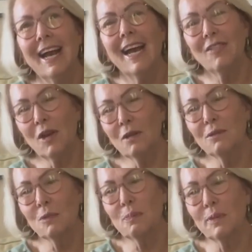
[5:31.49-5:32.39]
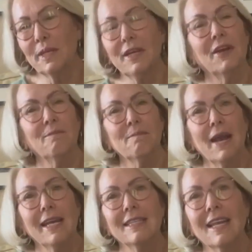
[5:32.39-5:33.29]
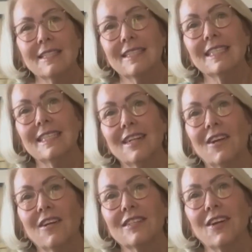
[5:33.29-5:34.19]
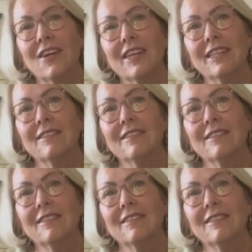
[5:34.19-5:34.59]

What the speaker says: I thought it was pretty. I had not seen it at our Target,